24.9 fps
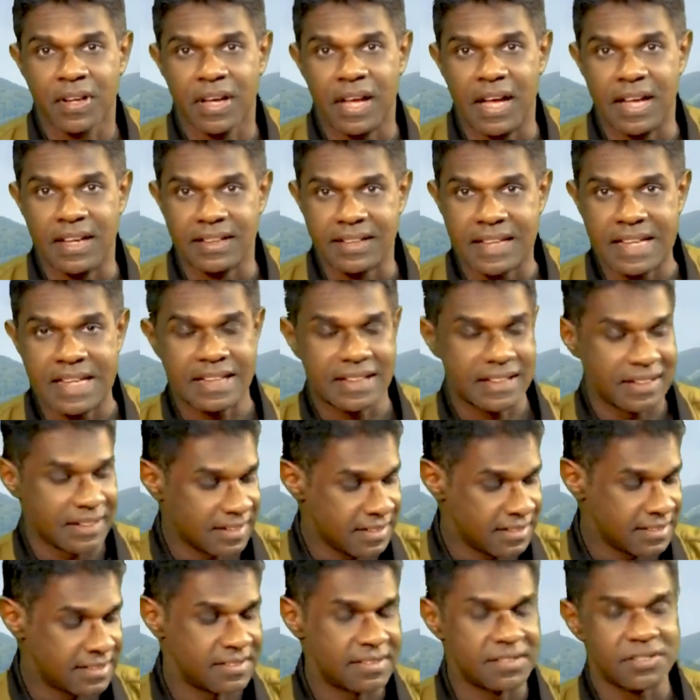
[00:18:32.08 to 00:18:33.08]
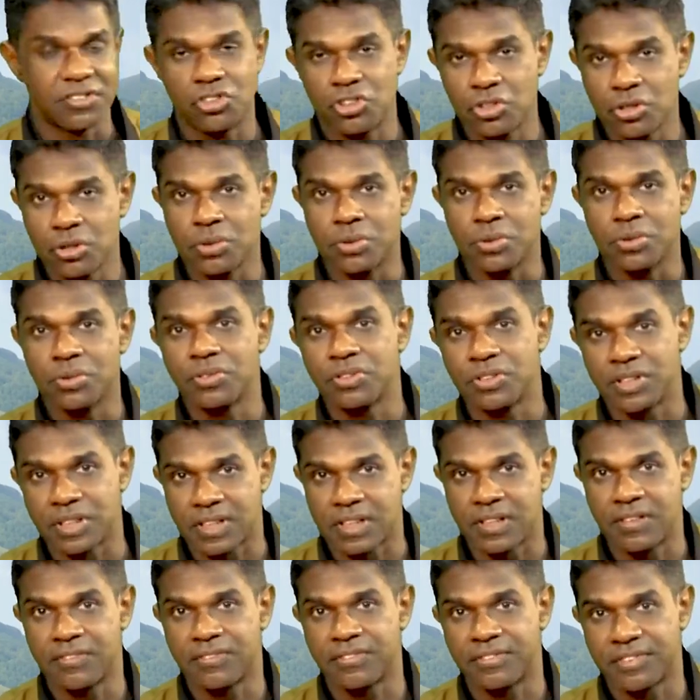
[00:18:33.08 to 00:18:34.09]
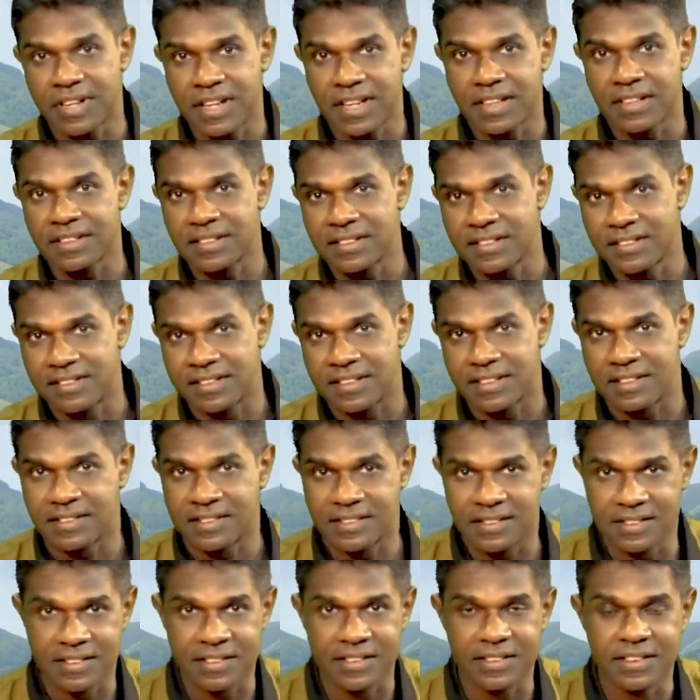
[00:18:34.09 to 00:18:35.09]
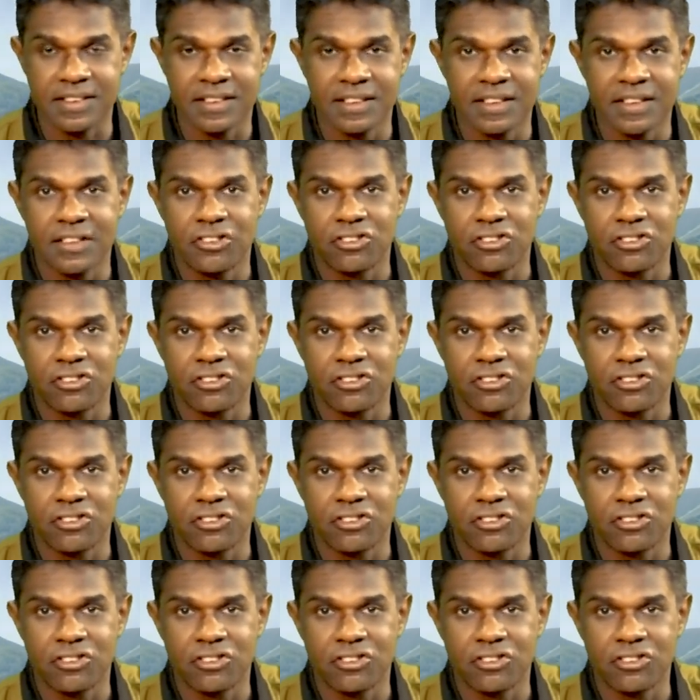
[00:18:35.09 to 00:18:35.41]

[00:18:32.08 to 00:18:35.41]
and taking us to confront certain